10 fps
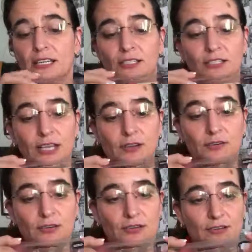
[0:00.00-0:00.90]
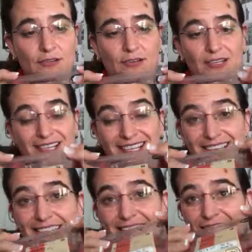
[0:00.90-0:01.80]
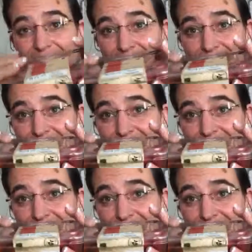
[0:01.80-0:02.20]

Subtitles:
So this is,